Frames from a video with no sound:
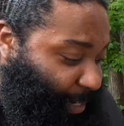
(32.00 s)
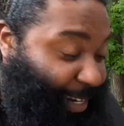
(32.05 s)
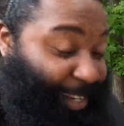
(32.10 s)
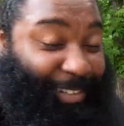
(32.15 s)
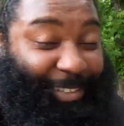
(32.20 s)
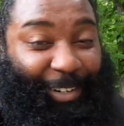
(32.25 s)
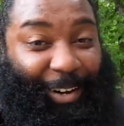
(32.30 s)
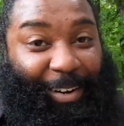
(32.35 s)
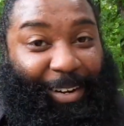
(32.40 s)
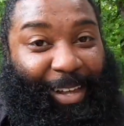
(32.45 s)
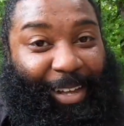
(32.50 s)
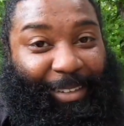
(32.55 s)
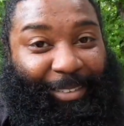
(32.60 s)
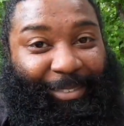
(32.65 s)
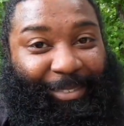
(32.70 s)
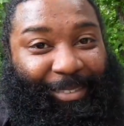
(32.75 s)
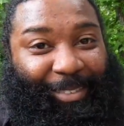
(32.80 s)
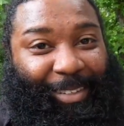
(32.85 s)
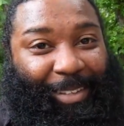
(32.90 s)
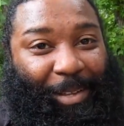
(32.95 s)
didn't turn out
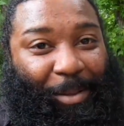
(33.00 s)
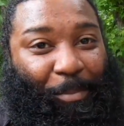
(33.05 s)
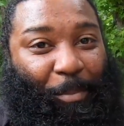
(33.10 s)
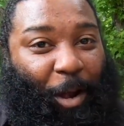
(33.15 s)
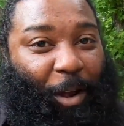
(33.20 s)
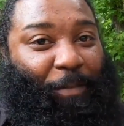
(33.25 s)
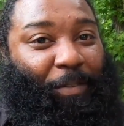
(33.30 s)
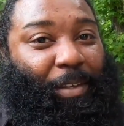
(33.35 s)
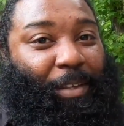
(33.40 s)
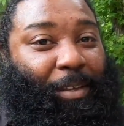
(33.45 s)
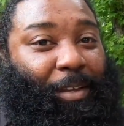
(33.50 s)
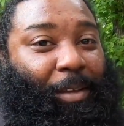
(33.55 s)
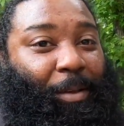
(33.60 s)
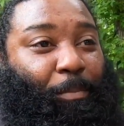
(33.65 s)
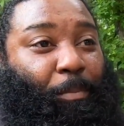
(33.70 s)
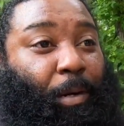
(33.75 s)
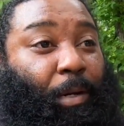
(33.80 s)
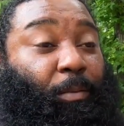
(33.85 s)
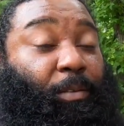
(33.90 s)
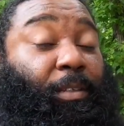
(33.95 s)
perfect,
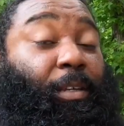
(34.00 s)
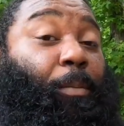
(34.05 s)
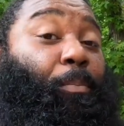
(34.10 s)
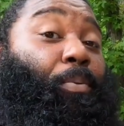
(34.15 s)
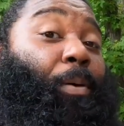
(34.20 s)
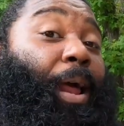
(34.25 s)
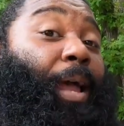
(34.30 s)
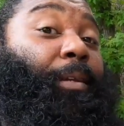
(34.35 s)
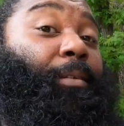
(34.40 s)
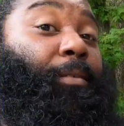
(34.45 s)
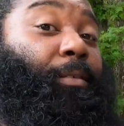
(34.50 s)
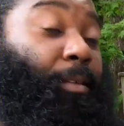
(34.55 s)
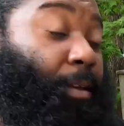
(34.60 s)
but it was good practice